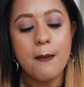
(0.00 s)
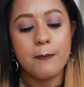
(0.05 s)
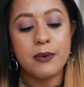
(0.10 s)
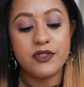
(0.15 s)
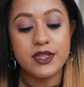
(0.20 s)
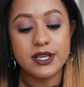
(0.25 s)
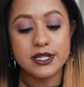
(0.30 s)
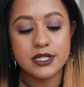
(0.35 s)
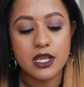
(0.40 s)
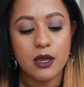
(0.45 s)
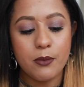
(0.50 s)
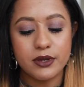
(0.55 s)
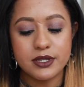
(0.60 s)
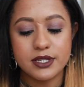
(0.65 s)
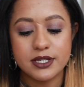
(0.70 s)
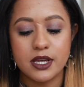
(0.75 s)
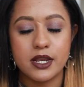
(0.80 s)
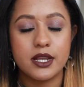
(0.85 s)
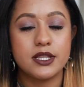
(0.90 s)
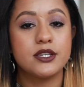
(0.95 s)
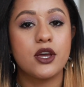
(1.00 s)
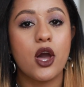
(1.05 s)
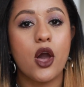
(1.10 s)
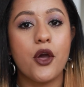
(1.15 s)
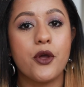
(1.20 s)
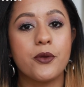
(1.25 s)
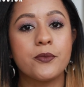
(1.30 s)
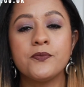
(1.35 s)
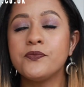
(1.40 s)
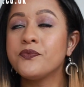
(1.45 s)
but this time I decided
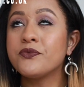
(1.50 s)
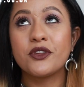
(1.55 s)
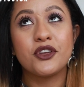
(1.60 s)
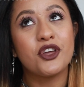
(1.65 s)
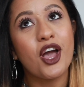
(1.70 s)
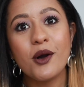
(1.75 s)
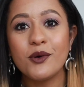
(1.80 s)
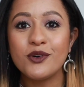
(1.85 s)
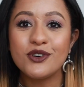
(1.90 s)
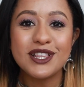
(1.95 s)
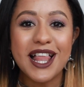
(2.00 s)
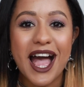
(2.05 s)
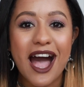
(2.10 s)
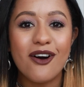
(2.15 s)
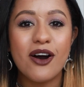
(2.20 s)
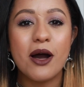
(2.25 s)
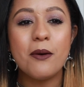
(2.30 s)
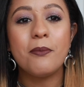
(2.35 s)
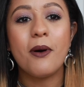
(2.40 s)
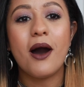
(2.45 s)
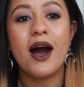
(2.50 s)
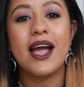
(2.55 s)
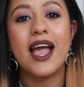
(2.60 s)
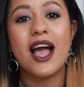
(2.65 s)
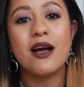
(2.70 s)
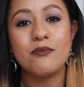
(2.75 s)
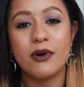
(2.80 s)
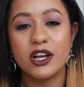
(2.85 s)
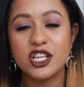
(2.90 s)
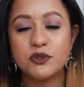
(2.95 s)
to go all out and buy
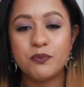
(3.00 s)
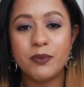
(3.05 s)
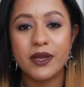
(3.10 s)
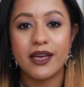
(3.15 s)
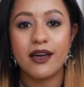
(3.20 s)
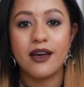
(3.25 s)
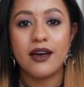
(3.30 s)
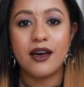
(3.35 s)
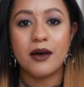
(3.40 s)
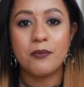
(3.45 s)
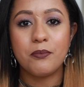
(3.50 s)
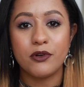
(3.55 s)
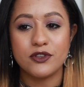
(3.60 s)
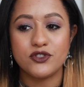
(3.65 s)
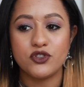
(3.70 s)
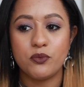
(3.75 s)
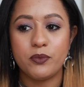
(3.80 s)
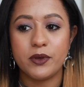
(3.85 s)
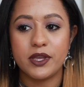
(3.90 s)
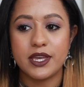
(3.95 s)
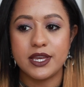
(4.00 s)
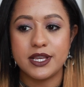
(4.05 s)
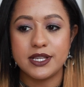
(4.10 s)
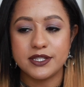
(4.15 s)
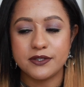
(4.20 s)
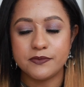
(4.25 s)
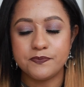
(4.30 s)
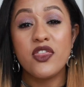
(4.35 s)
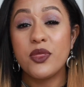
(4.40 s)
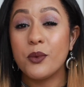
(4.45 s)
a much bigger bottle
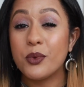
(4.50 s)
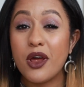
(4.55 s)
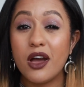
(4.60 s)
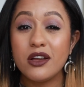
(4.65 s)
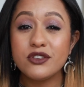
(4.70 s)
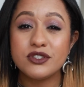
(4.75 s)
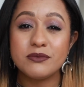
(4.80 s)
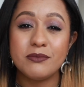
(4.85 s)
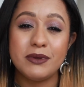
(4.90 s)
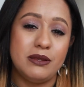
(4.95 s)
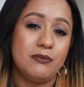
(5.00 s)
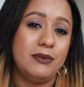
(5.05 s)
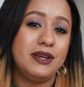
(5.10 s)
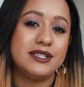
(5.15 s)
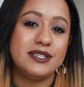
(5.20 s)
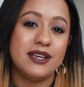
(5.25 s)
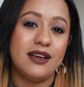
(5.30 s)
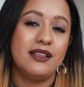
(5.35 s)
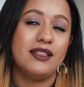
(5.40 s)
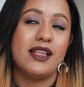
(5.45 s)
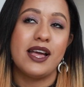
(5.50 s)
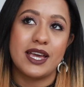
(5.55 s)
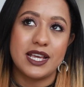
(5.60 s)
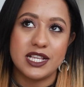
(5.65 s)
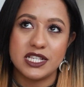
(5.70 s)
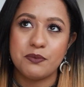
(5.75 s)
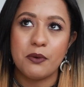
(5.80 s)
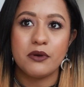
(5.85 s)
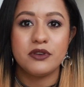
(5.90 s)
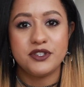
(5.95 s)
because the 100 millimeter, like
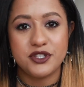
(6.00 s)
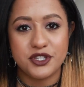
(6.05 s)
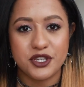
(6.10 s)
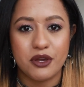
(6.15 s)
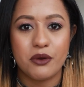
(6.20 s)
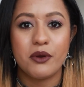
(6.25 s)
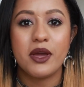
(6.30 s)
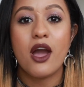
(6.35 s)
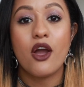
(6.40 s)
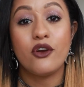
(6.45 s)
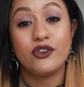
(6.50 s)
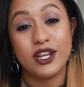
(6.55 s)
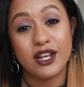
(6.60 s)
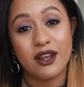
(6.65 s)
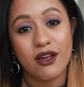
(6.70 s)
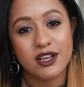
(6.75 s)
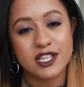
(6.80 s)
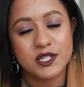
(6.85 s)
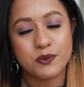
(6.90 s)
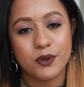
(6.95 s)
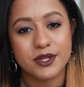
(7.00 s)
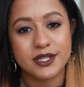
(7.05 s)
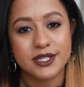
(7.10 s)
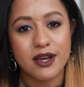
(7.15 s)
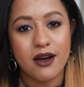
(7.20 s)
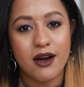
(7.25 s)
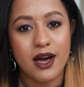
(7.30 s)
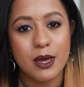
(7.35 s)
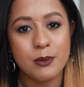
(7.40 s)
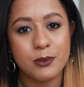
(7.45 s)
it's supposed to, it only lasts one
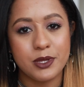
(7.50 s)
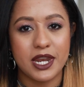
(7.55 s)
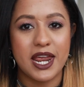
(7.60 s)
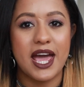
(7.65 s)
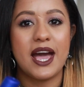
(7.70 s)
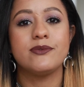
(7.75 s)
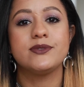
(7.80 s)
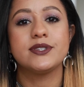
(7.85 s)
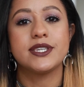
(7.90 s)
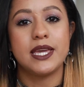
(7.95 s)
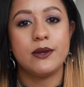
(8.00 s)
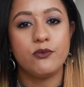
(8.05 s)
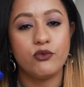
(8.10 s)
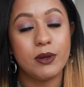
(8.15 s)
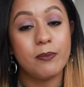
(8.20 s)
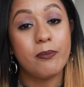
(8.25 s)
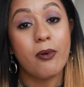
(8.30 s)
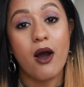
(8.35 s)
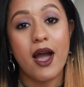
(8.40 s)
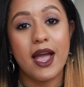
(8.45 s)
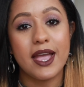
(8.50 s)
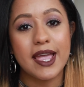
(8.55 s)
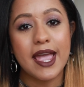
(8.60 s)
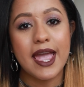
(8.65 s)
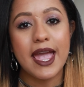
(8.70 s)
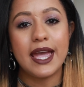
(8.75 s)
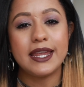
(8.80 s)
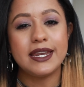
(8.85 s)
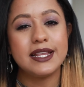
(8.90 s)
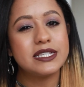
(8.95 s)
time and then I have to keep rebuying
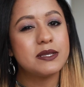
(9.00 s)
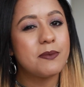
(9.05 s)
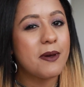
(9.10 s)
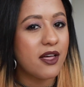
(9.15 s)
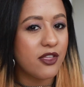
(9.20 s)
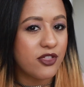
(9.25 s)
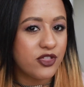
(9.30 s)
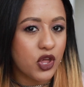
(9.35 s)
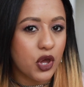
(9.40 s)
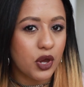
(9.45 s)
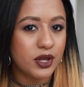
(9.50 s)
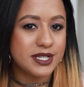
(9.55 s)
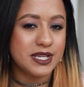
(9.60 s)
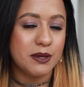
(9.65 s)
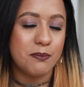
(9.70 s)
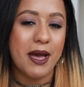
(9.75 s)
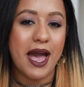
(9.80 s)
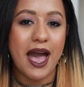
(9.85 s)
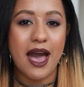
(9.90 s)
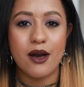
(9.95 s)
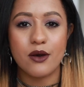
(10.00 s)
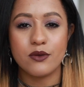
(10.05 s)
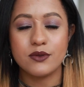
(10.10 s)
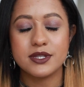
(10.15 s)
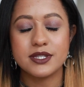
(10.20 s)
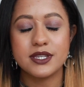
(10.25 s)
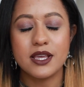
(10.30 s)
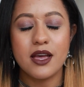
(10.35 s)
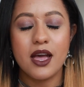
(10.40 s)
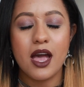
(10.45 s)
it, and it's about
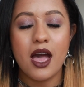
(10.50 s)
£30